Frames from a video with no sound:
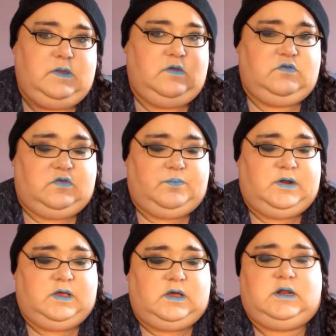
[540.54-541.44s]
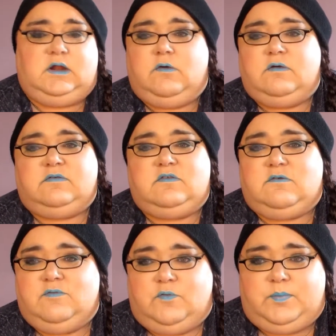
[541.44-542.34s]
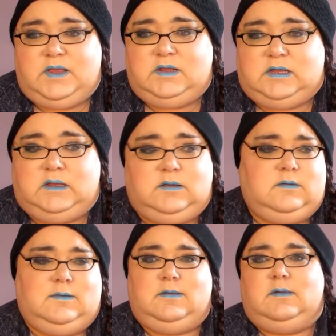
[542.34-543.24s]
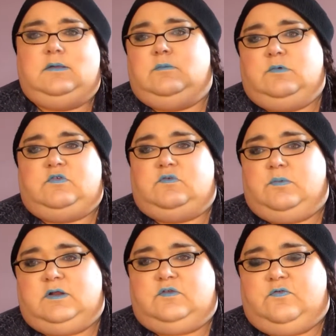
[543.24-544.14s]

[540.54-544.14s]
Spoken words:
So it's pretty good. And of course it's great for peeling, which is what it's